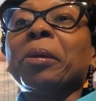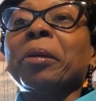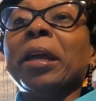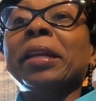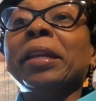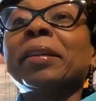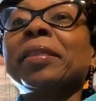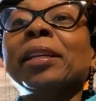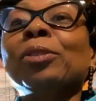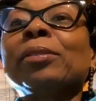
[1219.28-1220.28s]
and
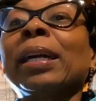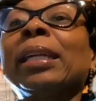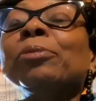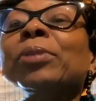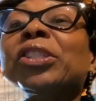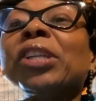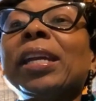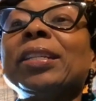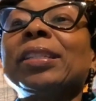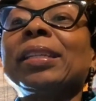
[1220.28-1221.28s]
nothing looked like it was
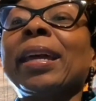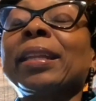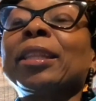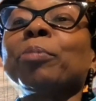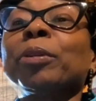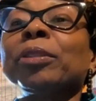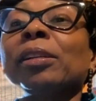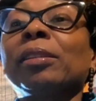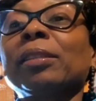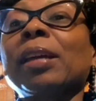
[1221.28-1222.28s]
changing at that
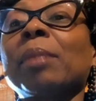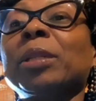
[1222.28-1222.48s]
particular time.